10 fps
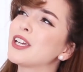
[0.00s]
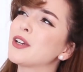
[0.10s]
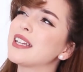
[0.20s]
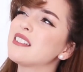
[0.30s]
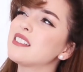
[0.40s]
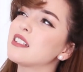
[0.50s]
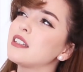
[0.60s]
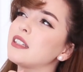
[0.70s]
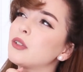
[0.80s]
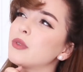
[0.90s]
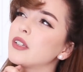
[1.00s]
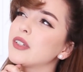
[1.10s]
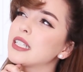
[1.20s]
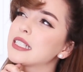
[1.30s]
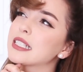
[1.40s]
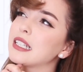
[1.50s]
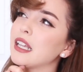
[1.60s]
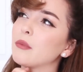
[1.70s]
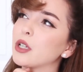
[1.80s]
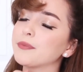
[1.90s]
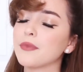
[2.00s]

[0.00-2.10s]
there is a little bit of a disclaimer.